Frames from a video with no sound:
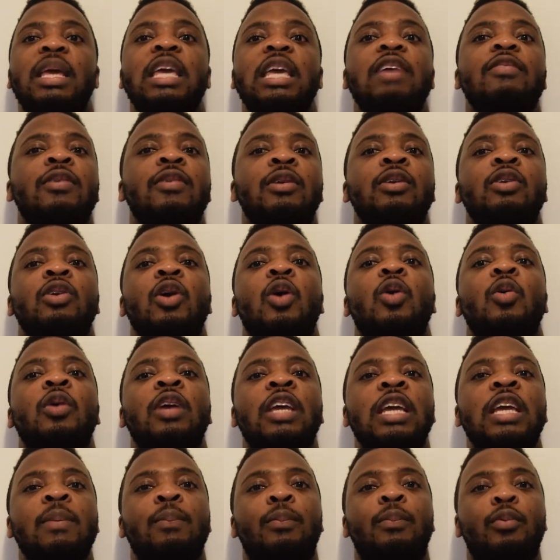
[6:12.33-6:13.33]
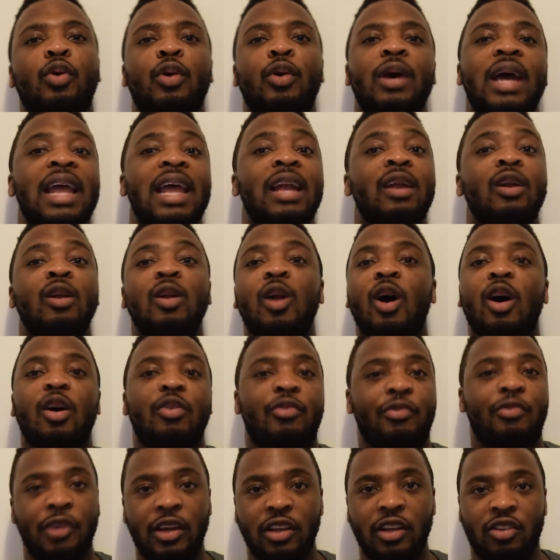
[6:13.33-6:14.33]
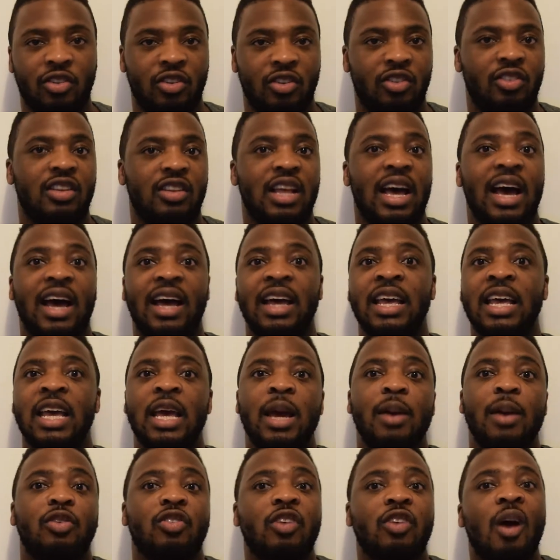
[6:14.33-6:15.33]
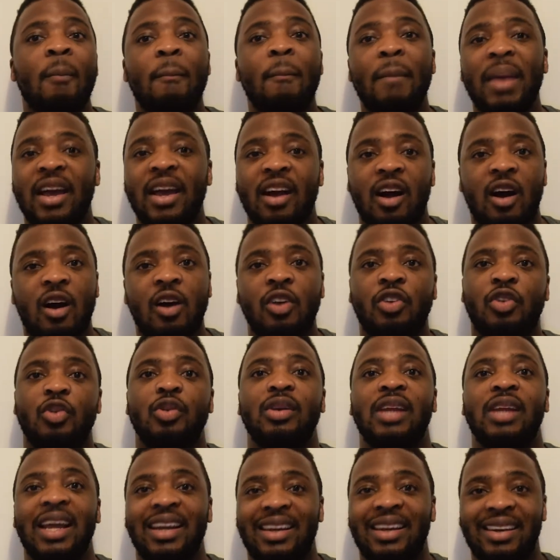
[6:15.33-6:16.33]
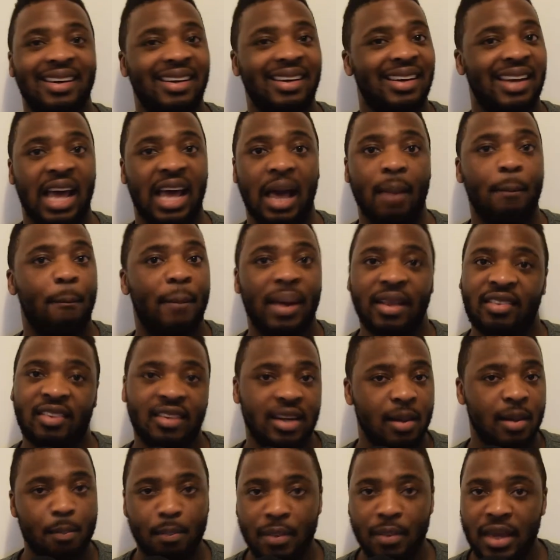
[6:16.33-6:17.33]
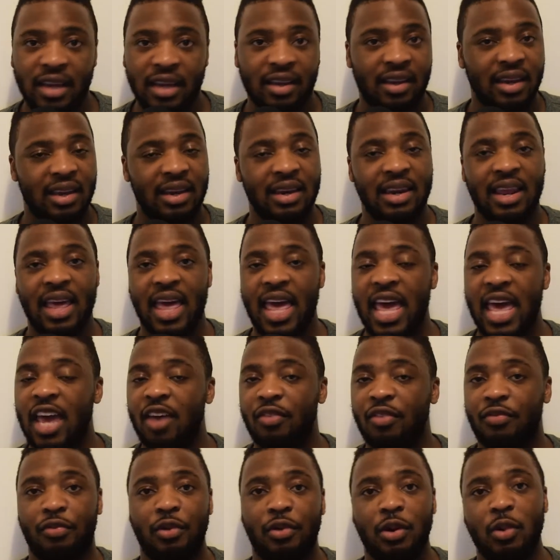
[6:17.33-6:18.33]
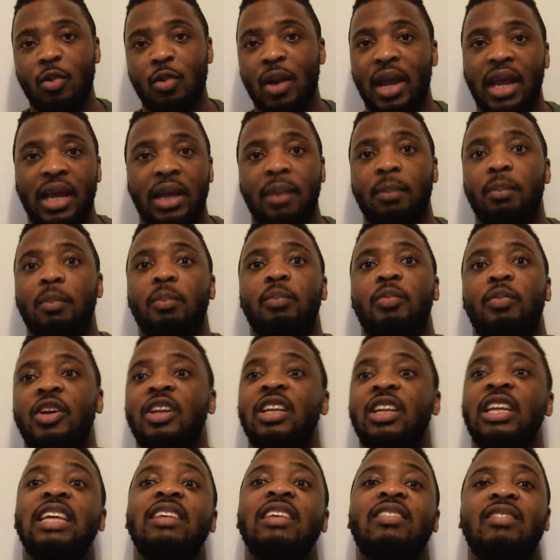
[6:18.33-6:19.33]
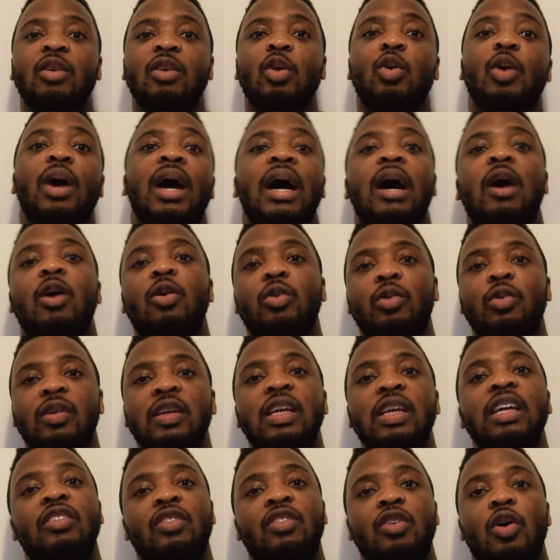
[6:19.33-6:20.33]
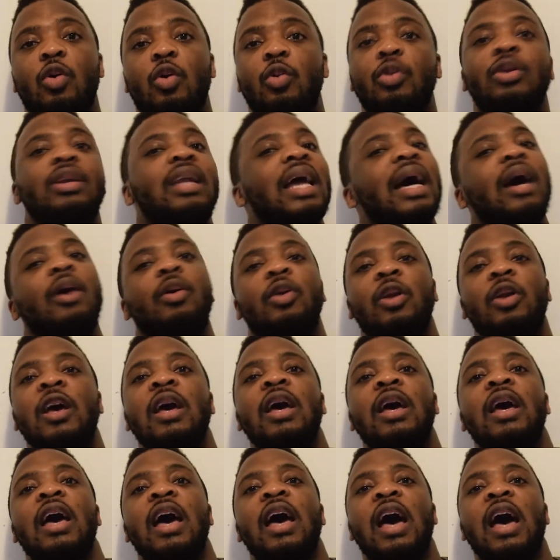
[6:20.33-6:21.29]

even though he brought a lot of features that some may argue that they're better than Meek in every way, but he still held his own down.